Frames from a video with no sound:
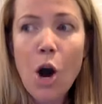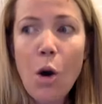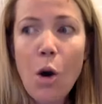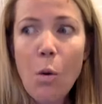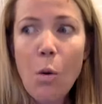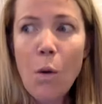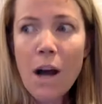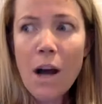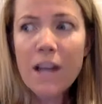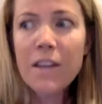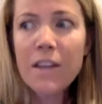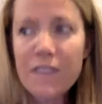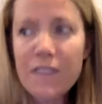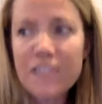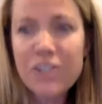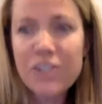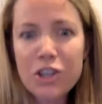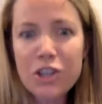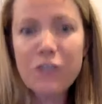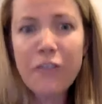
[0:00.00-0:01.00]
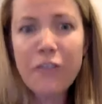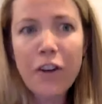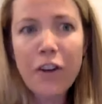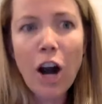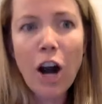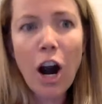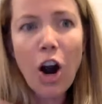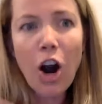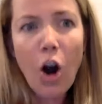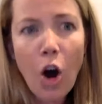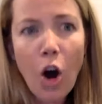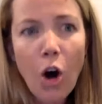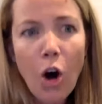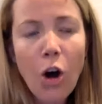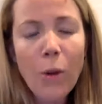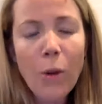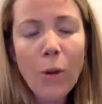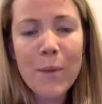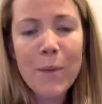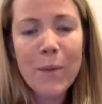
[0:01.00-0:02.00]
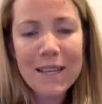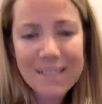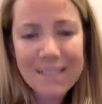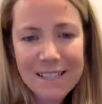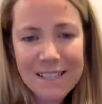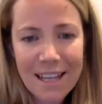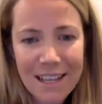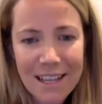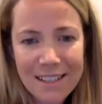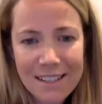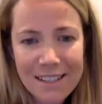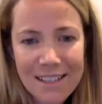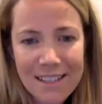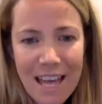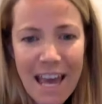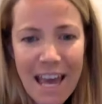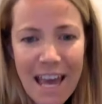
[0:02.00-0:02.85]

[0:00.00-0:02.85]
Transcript: what could this do for our whole business